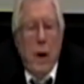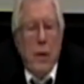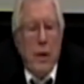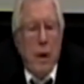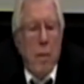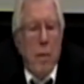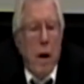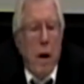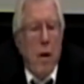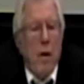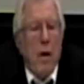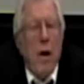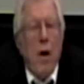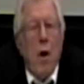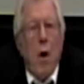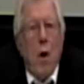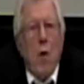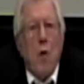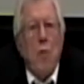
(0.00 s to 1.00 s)
somehow a
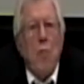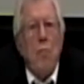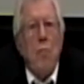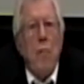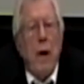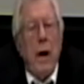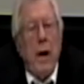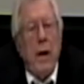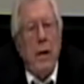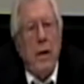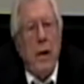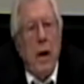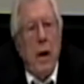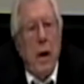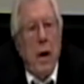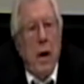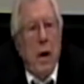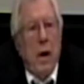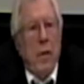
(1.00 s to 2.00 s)
home, and
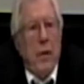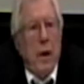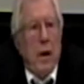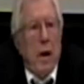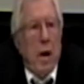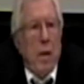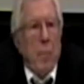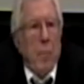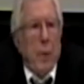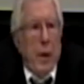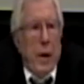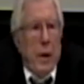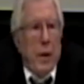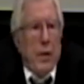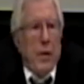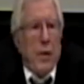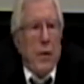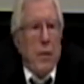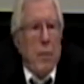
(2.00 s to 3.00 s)
the young
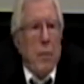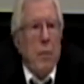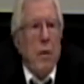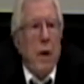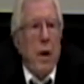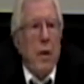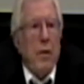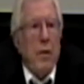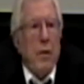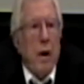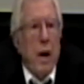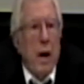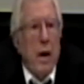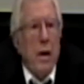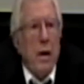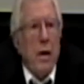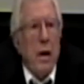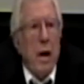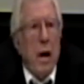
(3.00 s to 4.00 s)
priests who
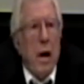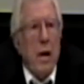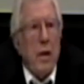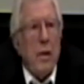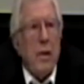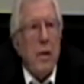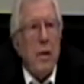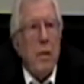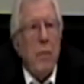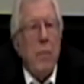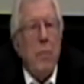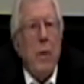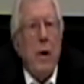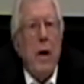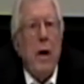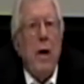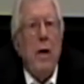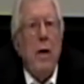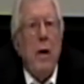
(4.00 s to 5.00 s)
educated us
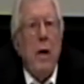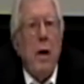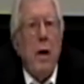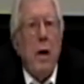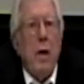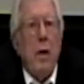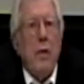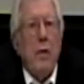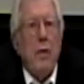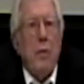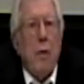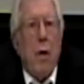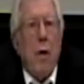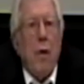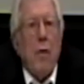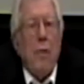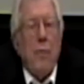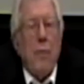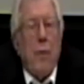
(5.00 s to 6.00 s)
were a
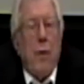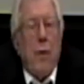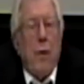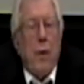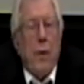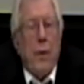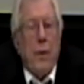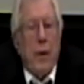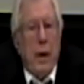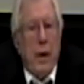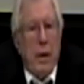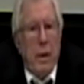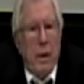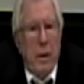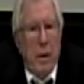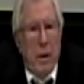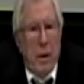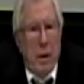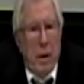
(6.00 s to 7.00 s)
strong force
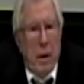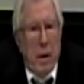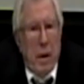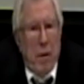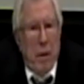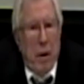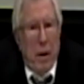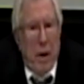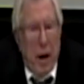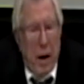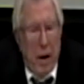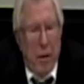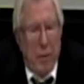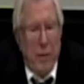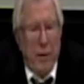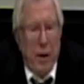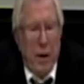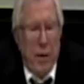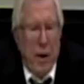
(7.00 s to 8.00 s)
in, in our
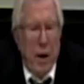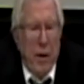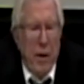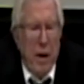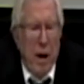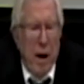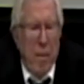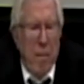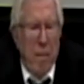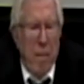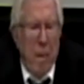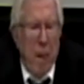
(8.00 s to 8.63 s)
lives at that time.